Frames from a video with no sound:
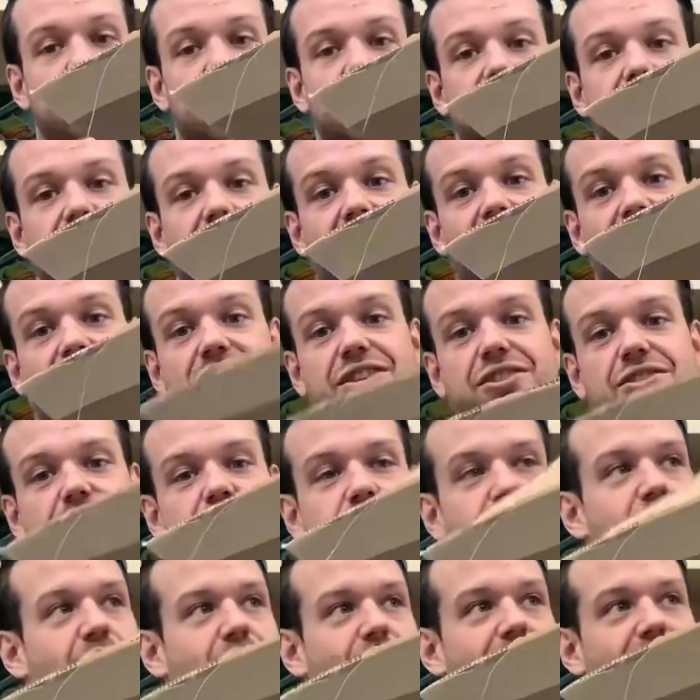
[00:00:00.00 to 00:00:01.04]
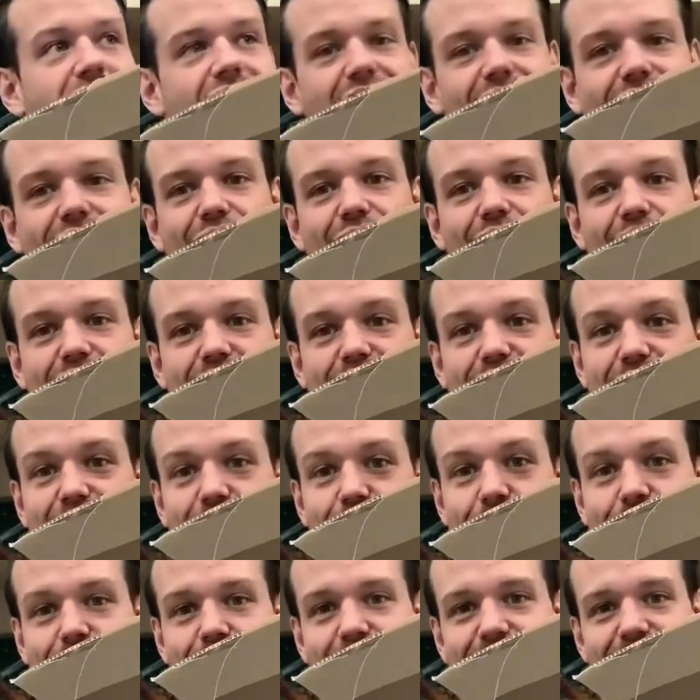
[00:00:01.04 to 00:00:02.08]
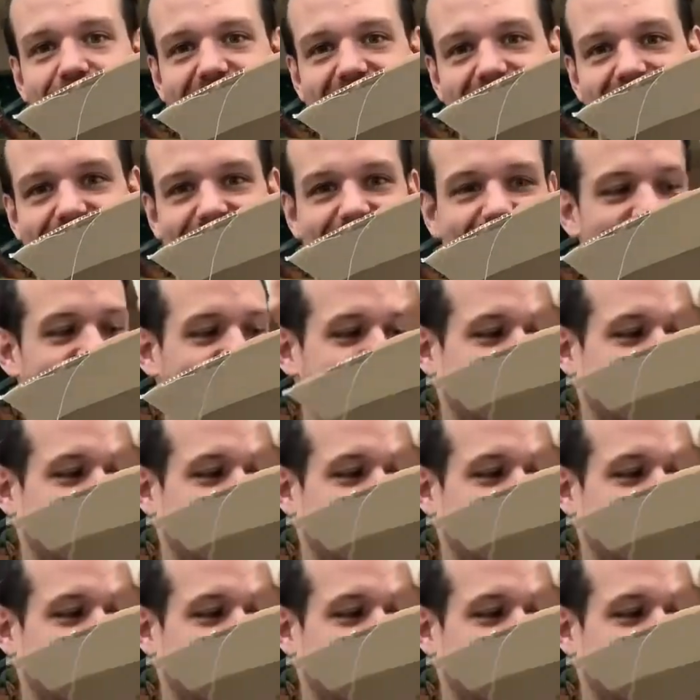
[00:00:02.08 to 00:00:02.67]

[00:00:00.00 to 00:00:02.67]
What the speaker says: a little extra part for the Zora video